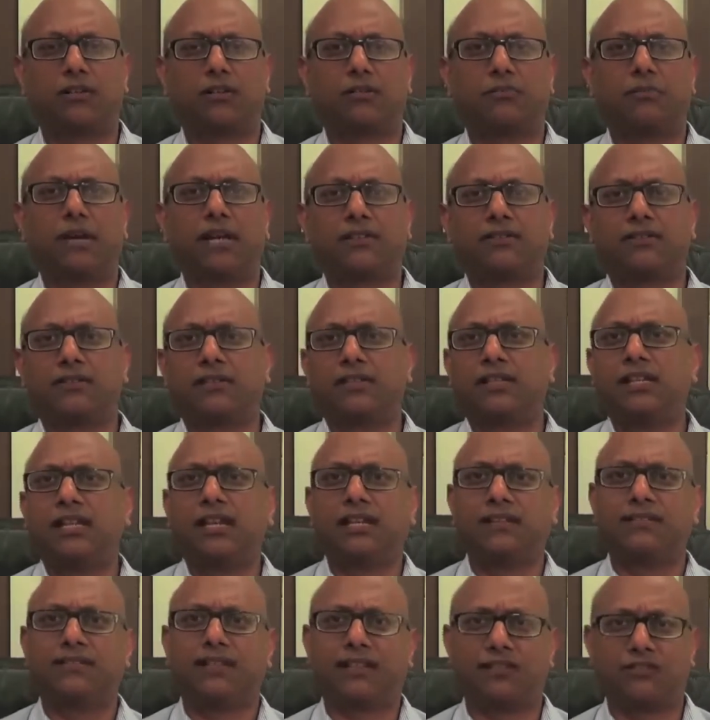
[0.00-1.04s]
or maths and
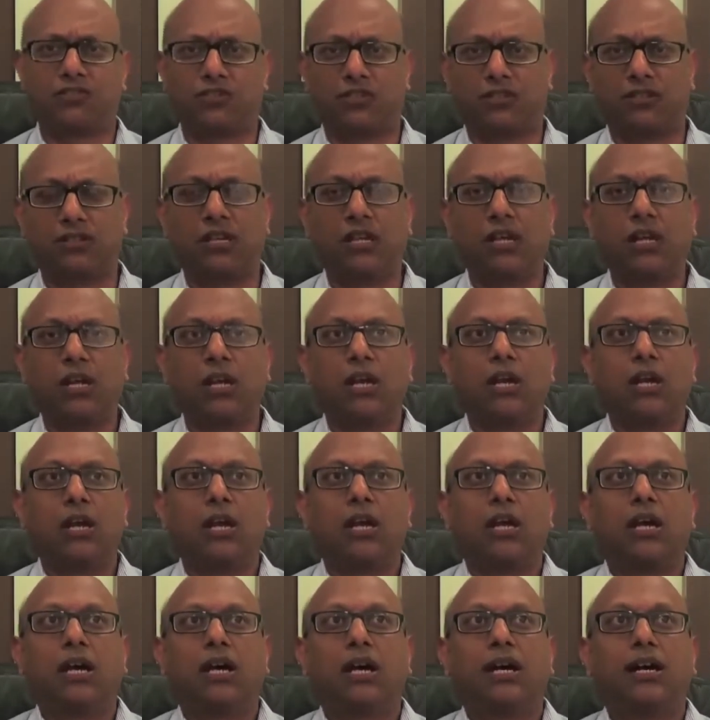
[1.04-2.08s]
DI section.
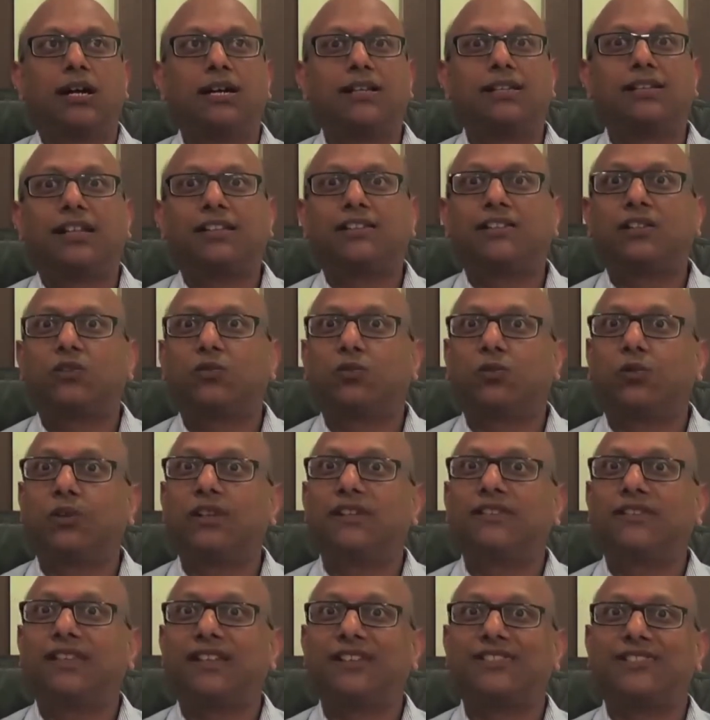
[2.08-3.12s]
That's a
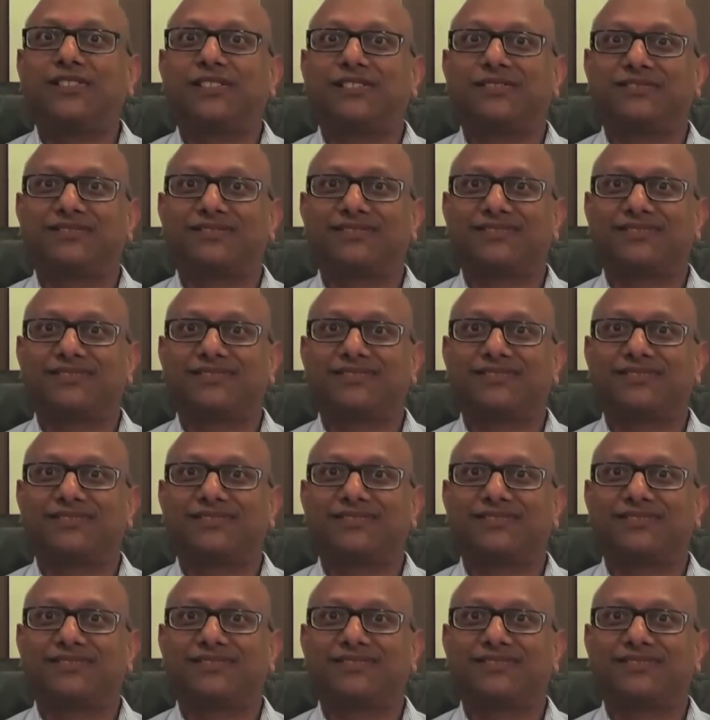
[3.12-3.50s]
scoring section.